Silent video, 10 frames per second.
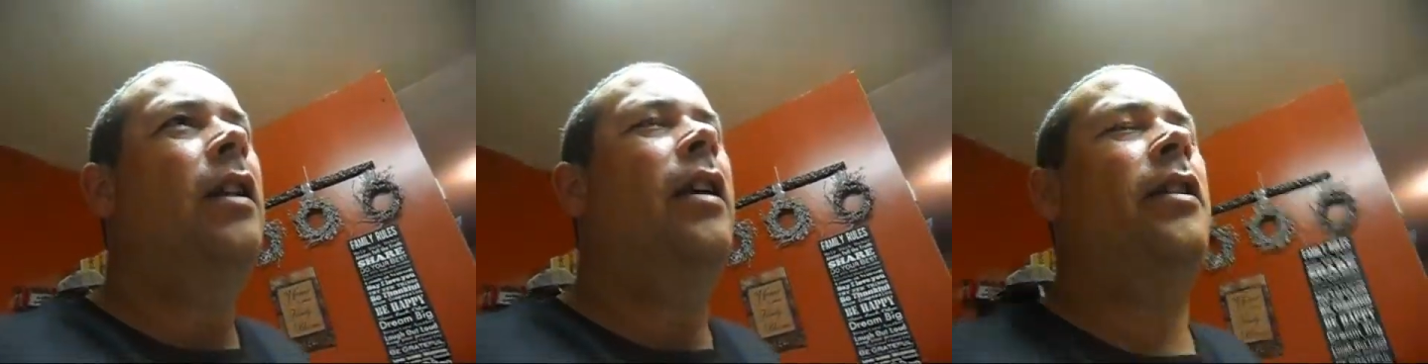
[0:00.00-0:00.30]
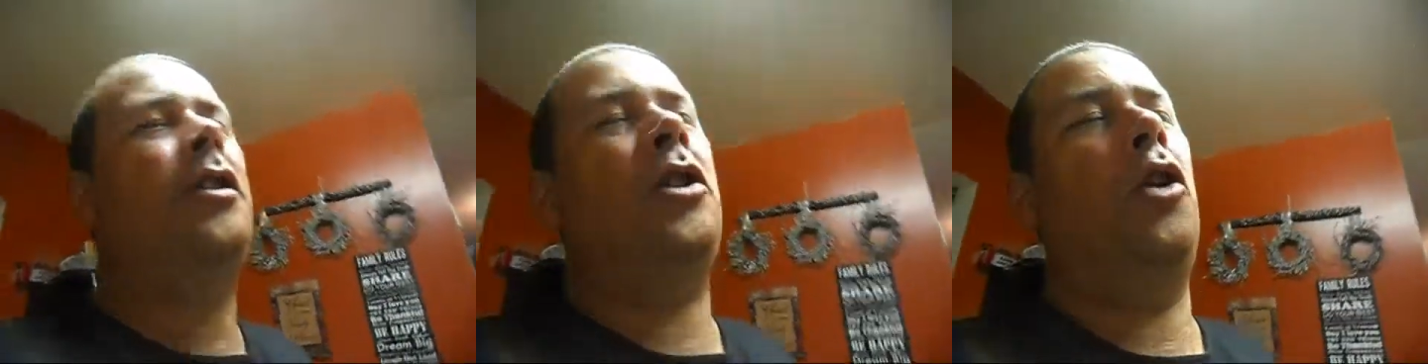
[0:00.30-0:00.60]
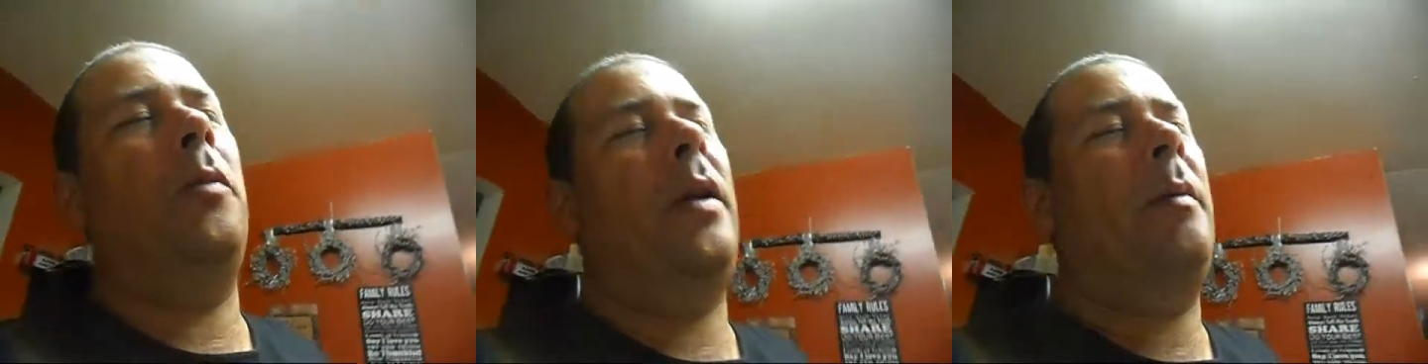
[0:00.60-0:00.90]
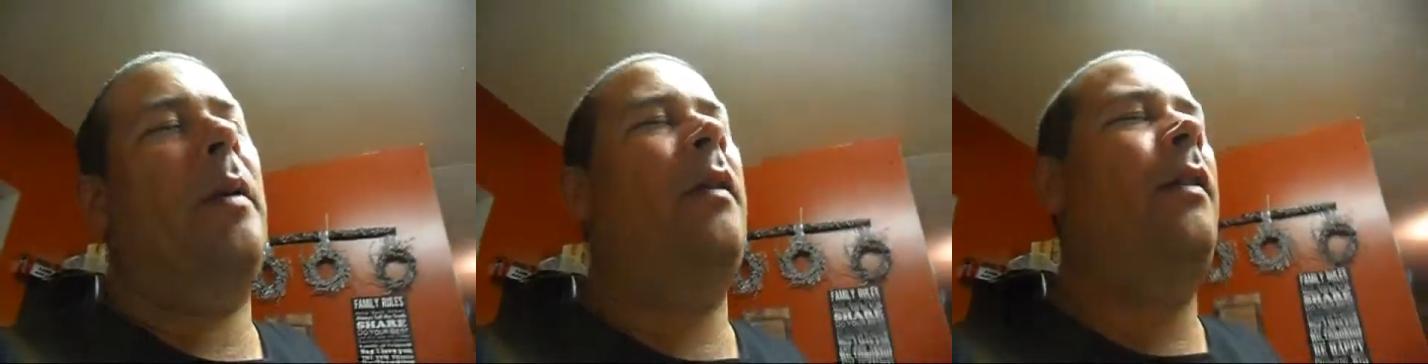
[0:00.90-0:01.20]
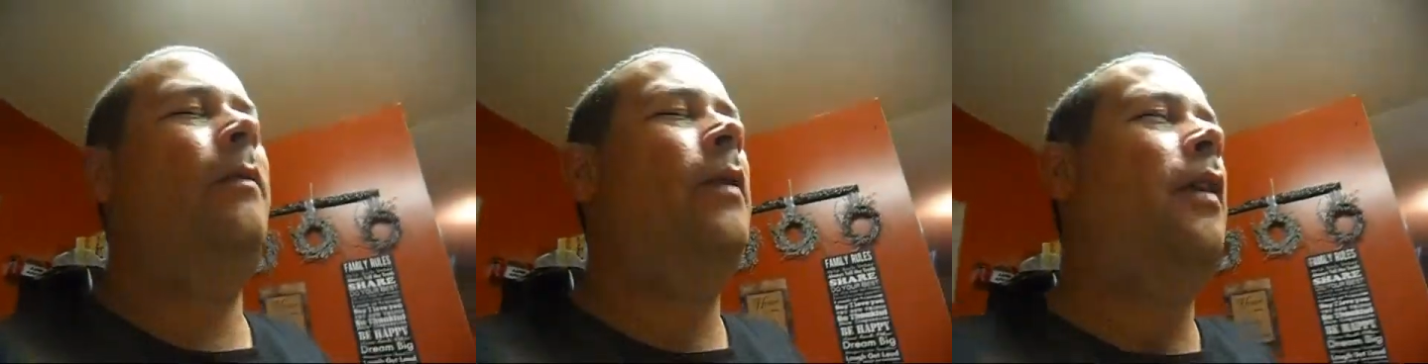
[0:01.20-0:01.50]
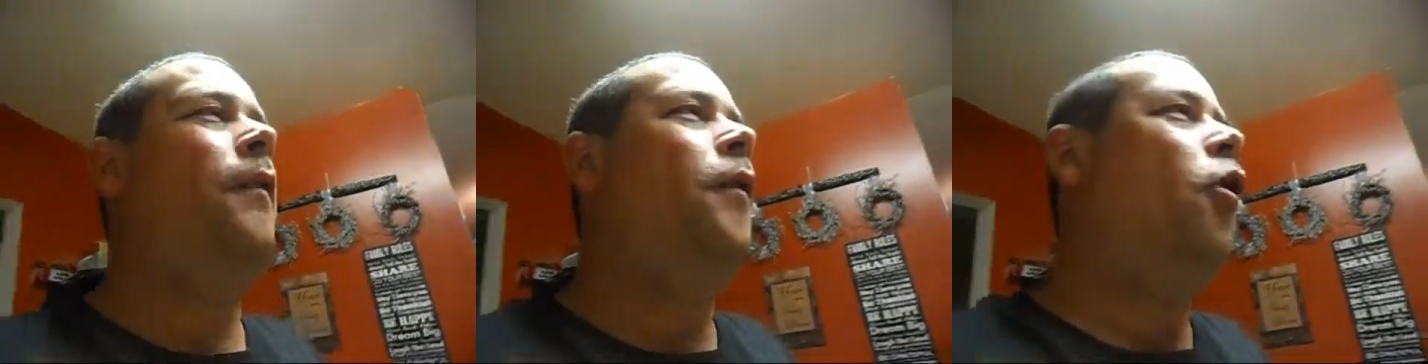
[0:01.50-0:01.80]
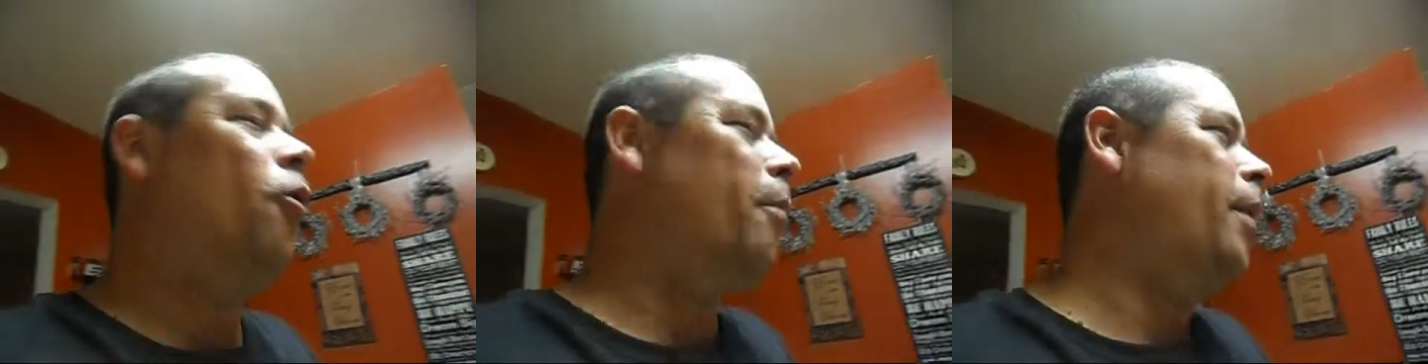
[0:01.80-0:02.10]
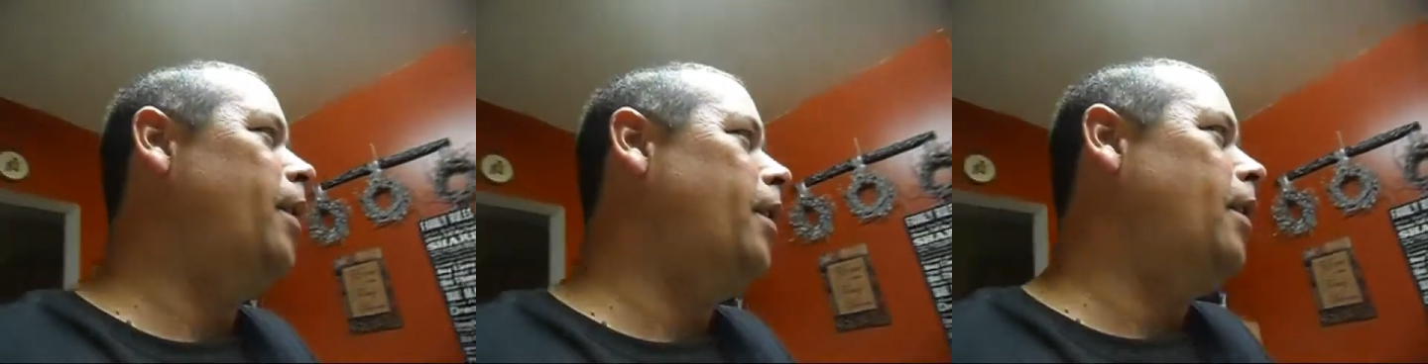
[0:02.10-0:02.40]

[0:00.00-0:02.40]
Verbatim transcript: not sobe, but a phobe